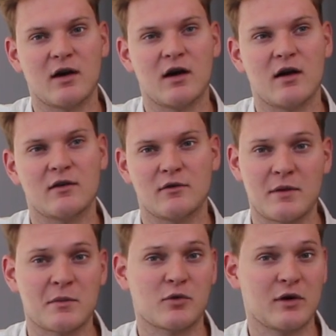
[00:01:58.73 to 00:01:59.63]

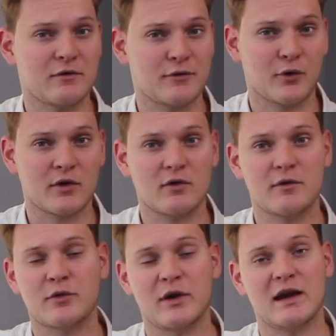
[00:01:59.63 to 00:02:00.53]
November 24th
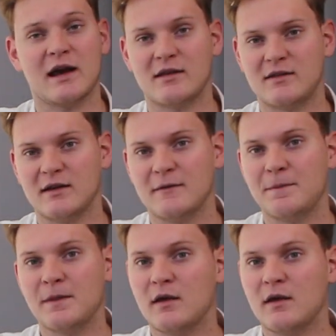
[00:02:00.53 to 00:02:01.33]
of 2019.